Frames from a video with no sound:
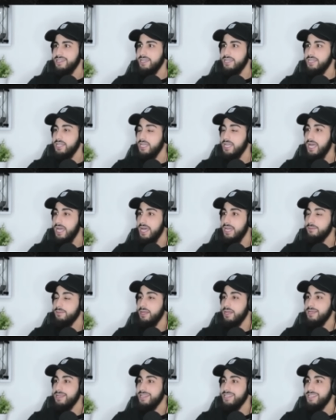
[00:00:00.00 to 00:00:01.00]
yeah. Um,
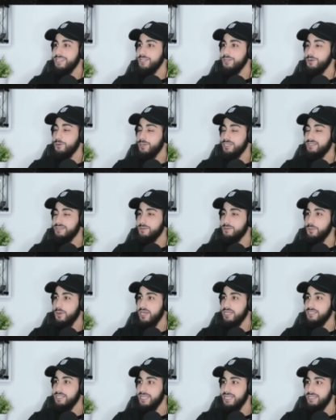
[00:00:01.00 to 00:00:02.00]
you know what's
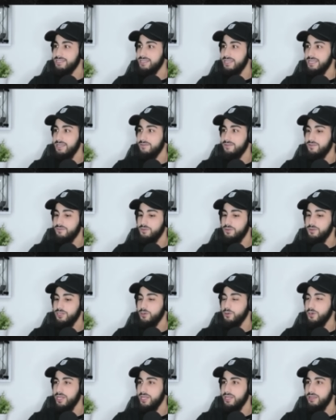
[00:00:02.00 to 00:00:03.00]
surprising is that even if you read
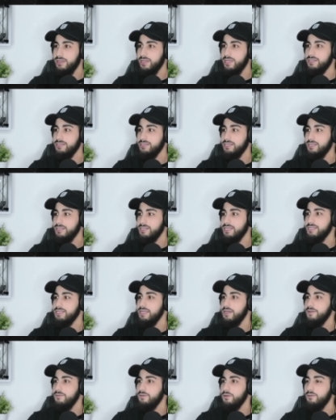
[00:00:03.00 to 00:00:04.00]
Corinthians, it says that
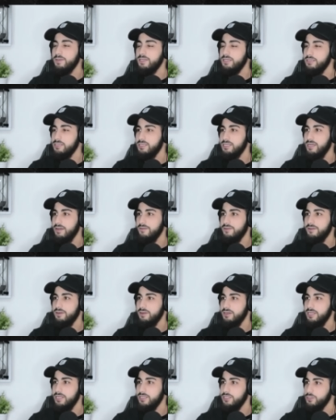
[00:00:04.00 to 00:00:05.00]
if a woman doesn't cover her
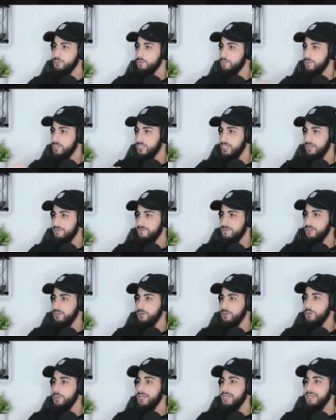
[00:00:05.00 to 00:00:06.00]
head, it should be shaved. You know,
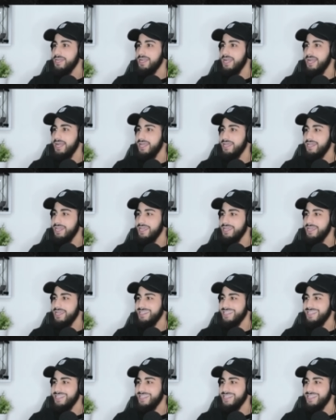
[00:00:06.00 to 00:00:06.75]
I and know. and